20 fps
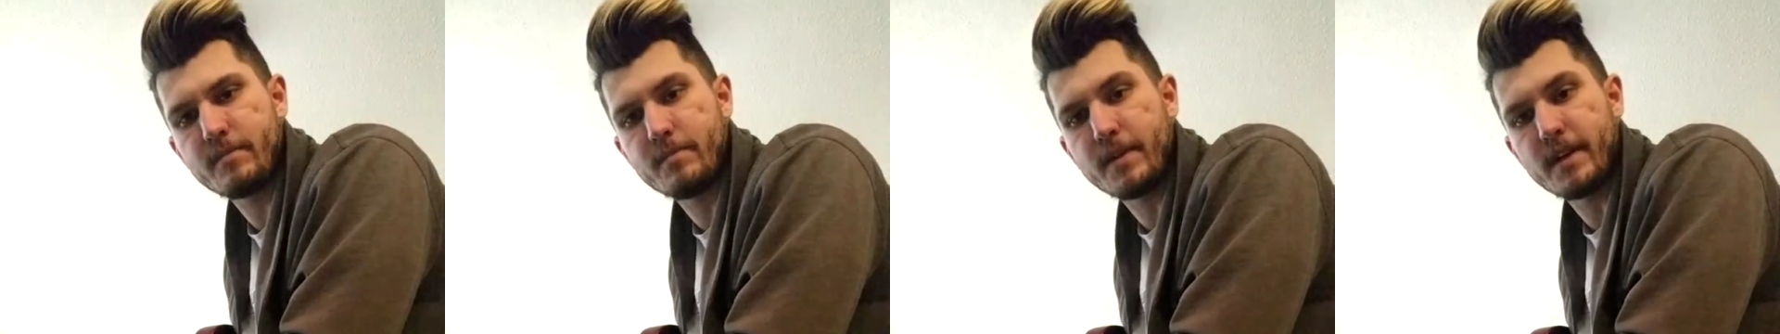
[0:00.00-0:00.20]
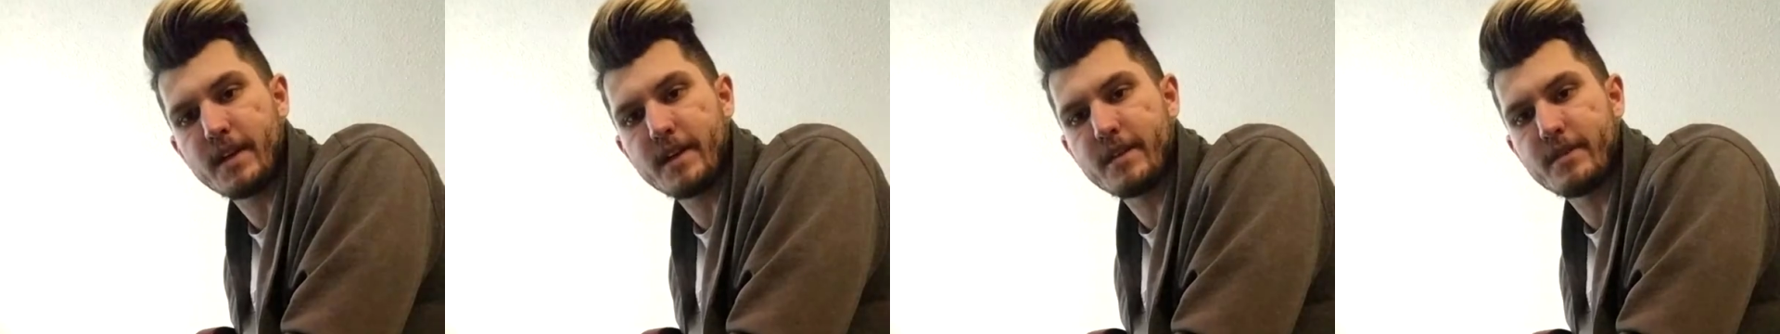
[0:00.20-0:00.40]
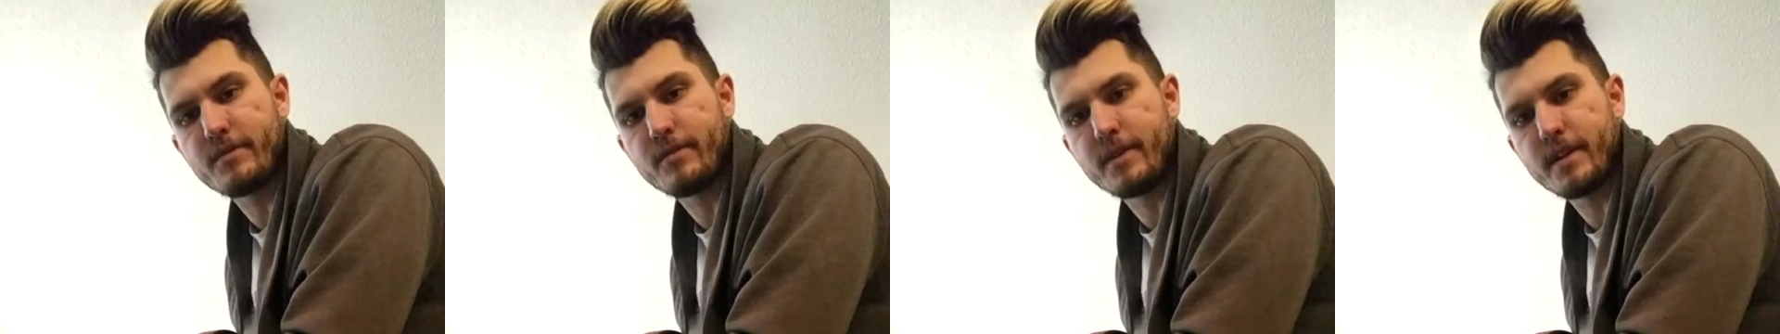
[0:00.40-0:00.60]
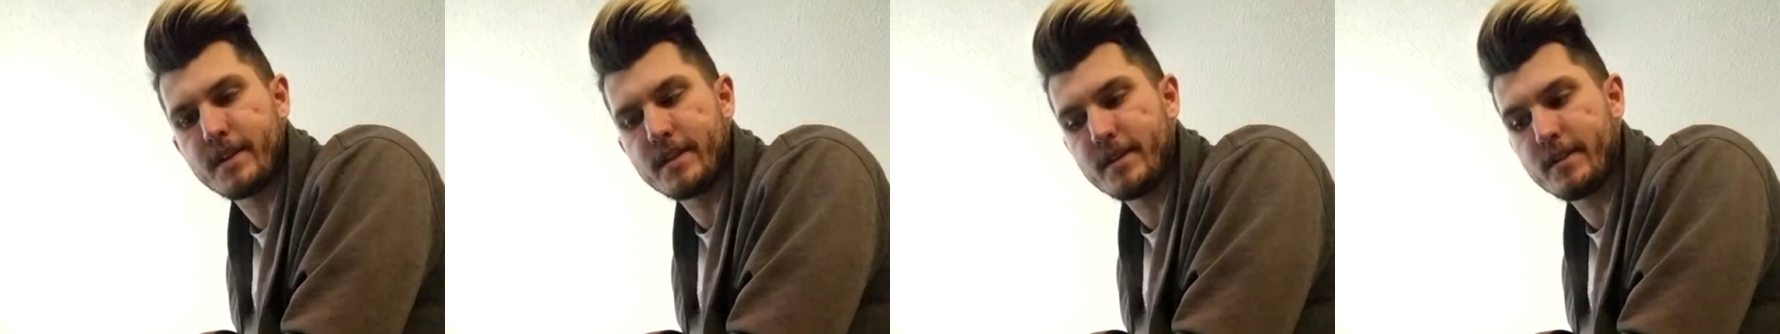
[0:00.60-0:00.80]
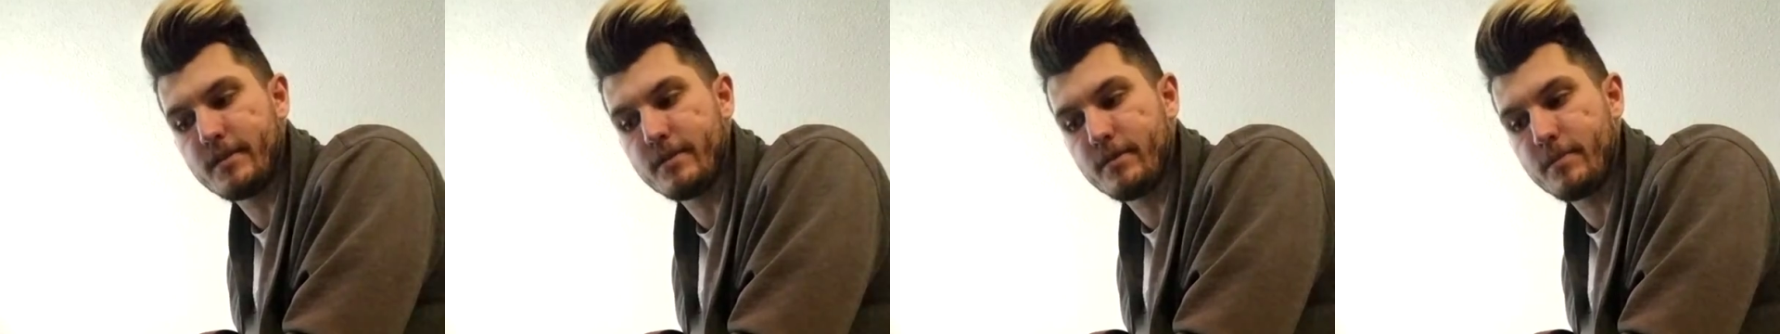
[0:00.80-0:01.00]
but I just
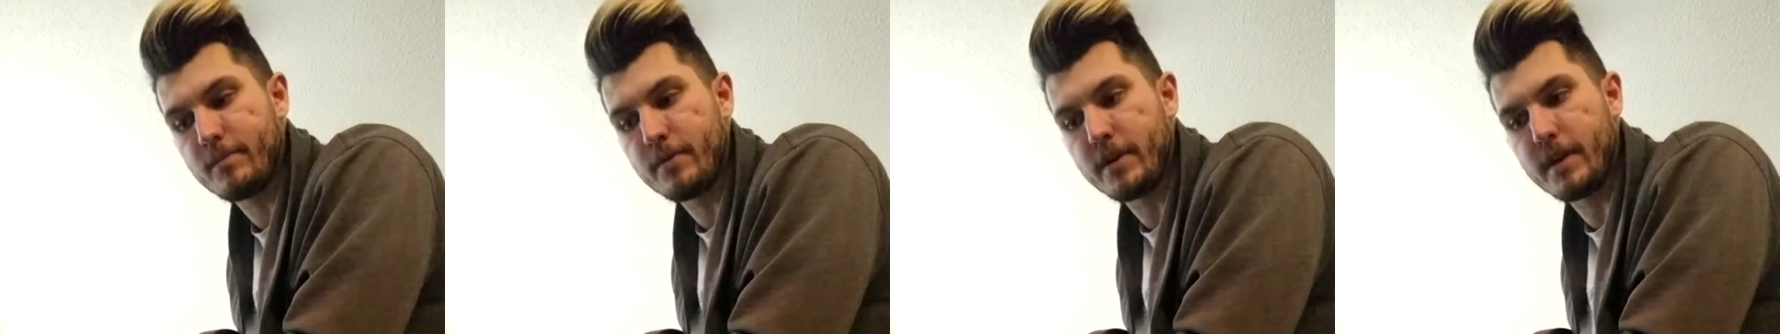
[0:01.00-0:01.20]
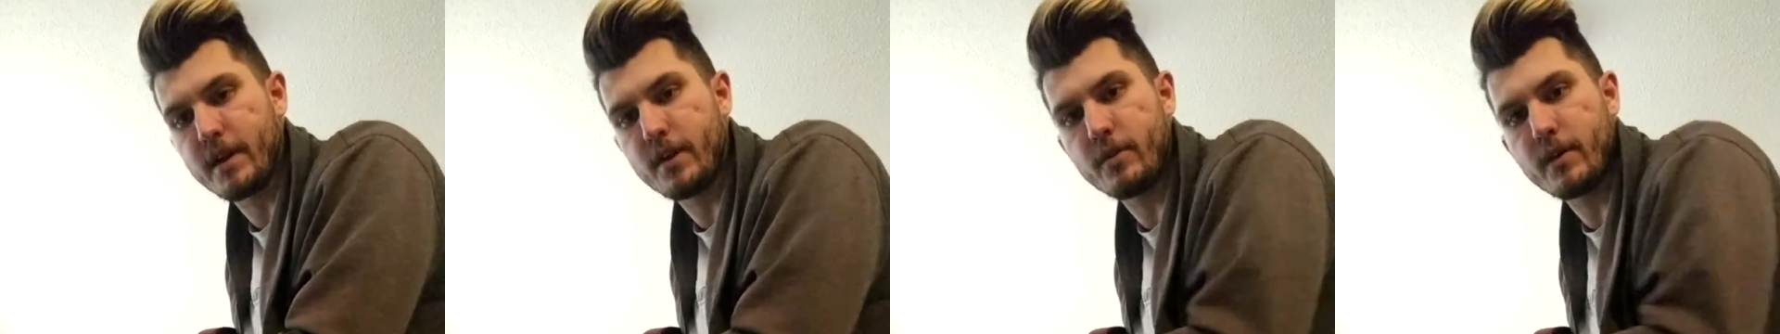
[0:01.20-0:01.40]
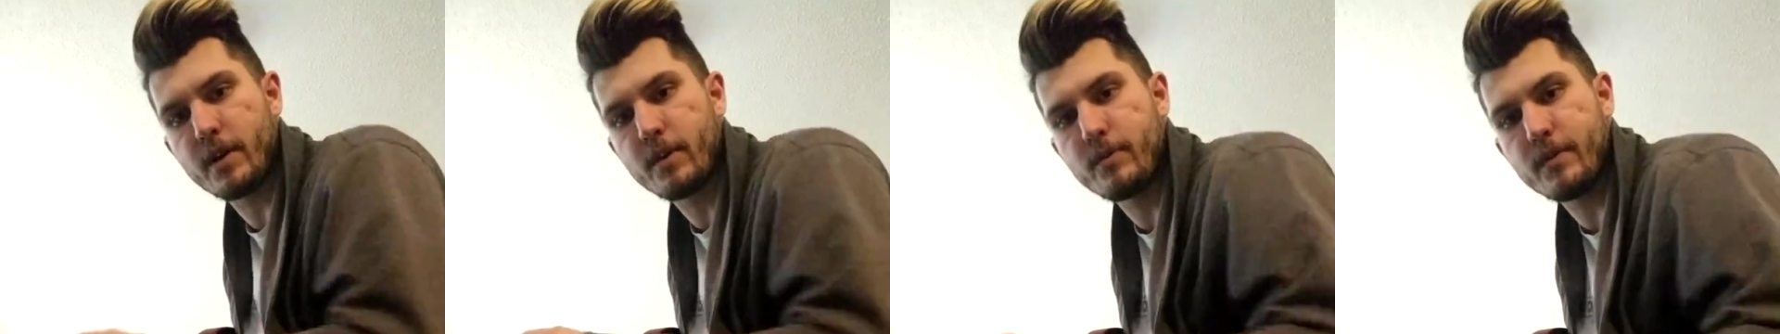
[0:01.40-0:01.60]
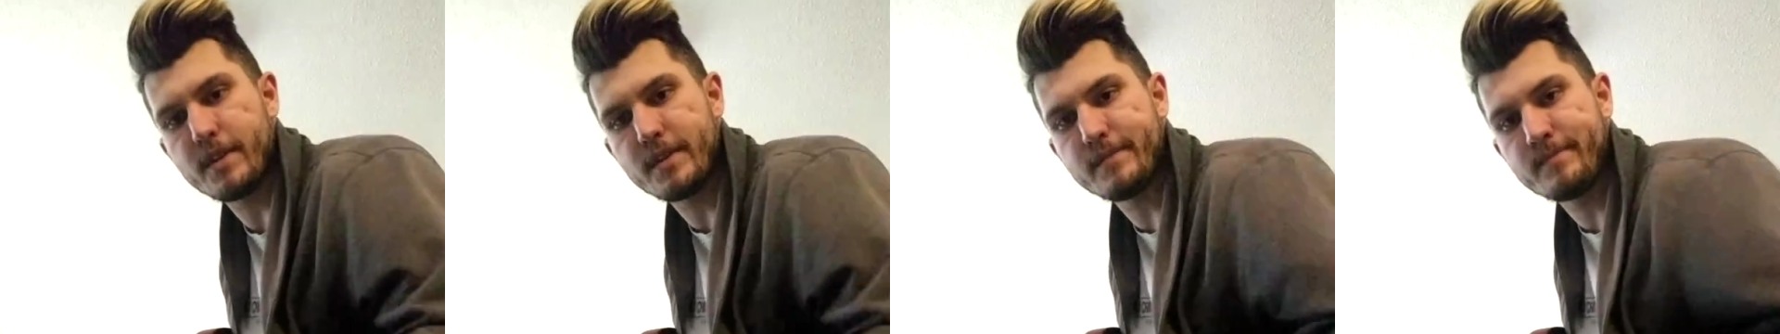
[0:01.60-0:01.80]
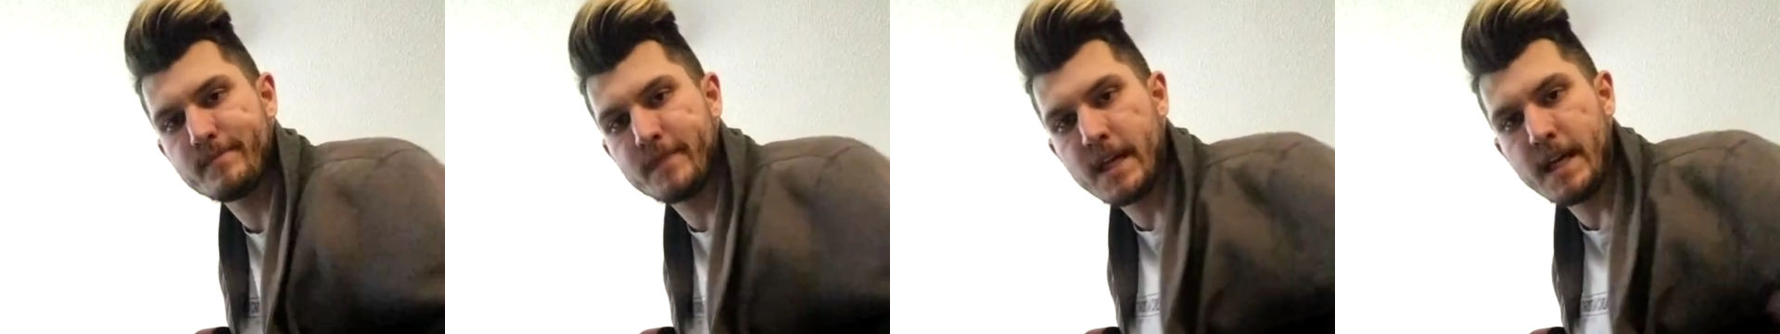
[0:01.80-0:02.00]
wanted to do a pretty quick one,